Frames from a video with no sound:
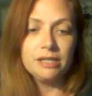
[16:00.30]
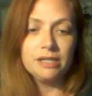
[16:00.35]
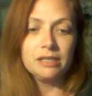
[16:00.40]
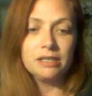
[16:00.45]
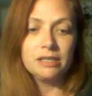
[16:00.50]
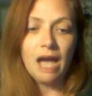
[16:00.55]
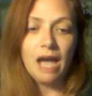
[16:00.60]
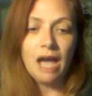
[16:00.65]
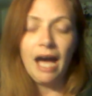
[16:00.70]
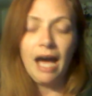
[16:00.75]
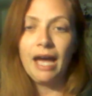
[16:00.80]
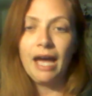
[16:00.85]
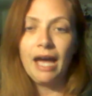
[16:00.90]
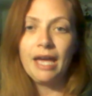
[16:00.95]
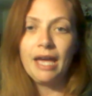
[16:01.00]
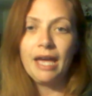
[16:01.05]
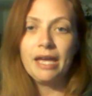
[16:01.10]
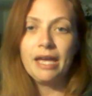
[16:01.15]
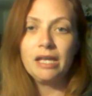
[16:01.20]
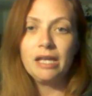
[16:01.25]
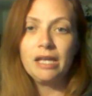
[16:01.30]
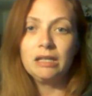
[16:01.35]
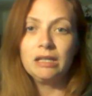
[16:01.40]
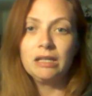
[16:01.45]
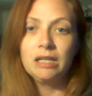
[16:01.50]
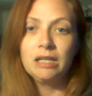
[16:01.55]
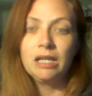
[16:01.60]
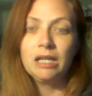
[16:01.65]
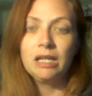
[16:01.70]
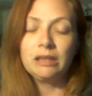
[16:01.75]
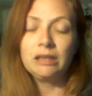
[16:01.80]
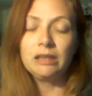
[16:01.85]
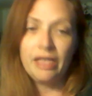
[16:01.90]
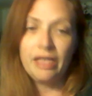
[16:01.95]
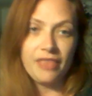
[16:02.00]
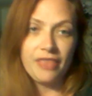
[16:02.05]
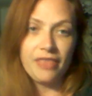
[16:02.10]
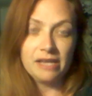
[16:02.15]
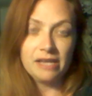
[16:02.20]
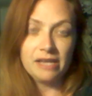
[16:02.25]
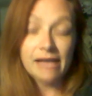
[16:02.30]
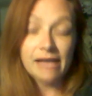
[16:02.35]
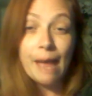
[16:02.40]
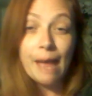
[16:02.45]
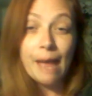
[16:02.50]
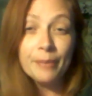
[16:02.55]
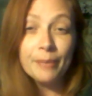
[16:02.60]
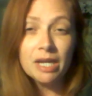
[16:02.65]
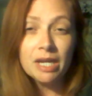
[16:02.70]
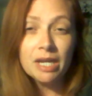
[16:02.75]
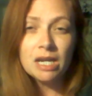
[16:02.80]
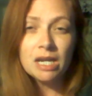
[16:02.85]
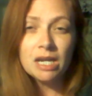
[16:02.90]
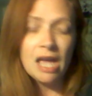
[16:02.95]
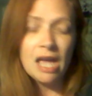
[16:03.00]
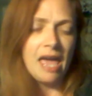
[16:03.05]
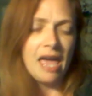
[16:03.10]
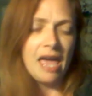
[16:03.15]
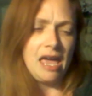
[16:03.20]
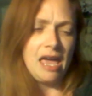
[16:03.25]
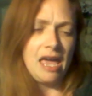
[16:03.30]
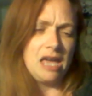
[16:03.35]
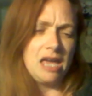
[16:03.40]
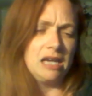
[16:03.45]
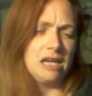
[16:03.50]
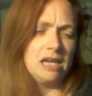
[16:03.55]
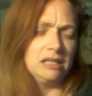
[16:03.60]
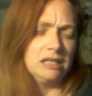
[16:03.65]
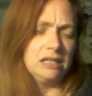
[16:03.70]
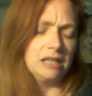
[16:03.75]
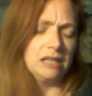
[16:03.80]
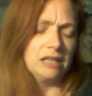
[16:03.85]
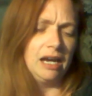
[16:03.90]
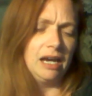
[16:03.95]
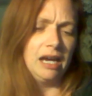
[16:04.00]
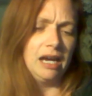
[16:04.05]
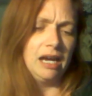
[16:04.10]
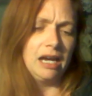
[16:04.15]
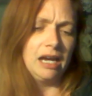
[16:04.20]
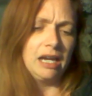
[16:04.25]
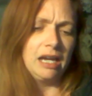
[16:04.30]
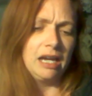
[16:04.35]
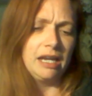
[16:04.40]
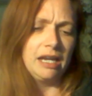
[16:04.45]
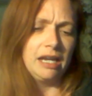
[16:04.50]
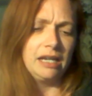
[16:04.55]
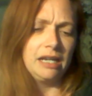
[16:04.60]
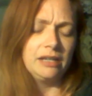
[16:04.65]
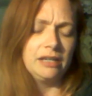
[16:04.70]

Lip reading: I let things happen and I,